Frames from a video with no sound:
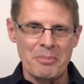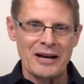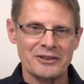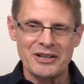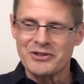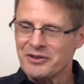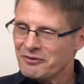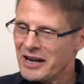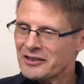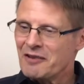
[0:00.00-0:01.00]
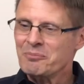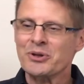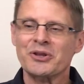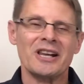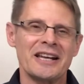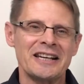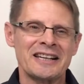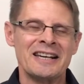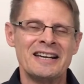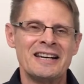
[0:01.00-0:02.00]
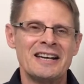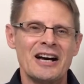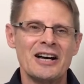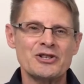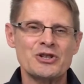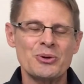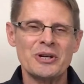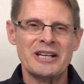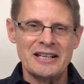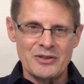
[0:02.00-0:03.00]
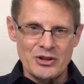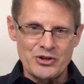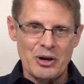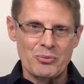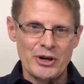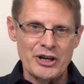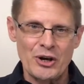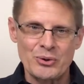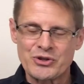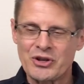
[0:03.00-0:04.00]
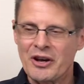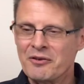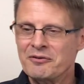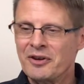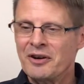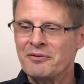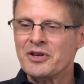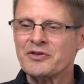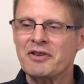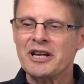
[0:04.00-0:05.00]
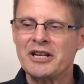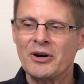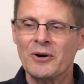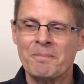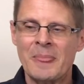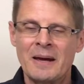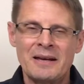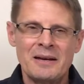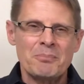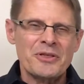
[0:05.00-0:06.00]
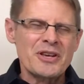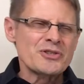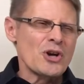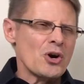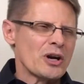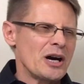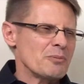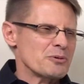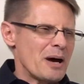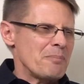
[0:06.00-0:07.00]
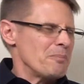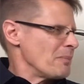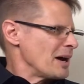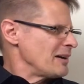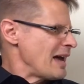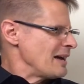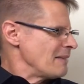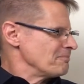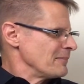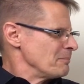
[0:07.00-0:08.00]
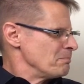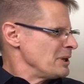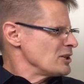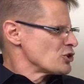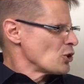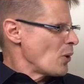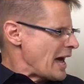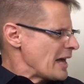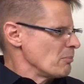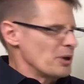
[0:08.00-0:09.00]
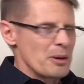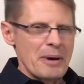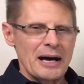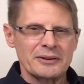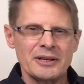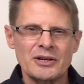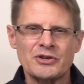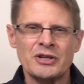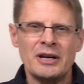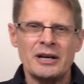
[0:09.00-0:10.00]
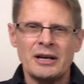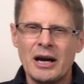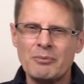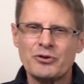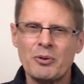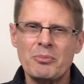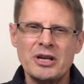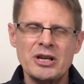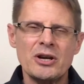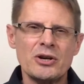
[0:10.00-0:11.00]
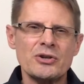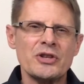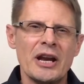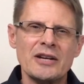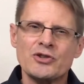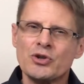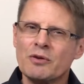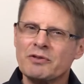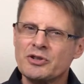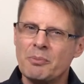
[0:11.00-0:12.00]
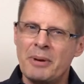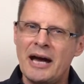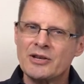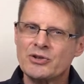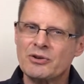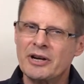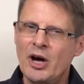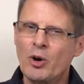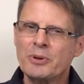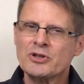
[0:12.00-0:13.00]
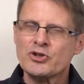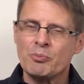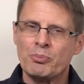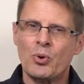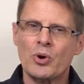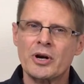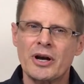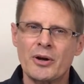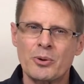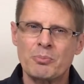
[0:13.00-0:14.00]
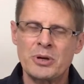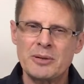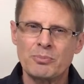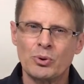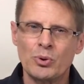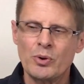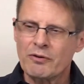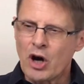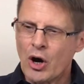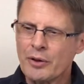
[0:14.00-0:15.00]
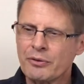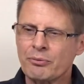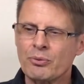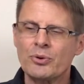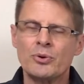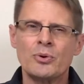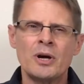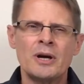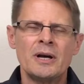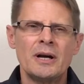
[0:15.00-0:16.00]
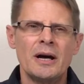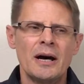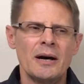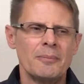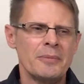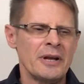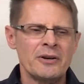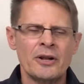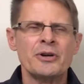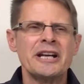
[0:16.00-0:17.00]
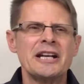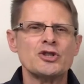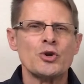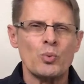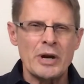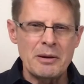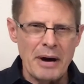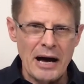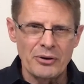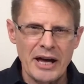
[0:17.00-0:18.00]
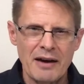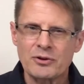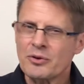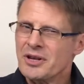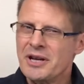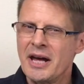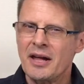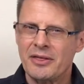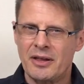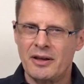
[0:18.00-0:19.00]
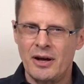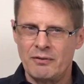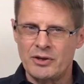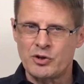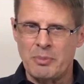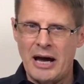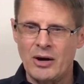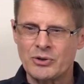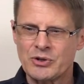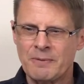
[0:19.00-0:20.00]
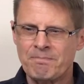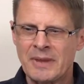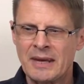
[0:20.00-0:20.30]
about this. In fact, I've put the link to it in the summary notes of this video. But this all comes, my being so adamant about this comes from the years that I served as a pastor and helping to support other people who have gone through they're needing to rebound after the death of a spouse.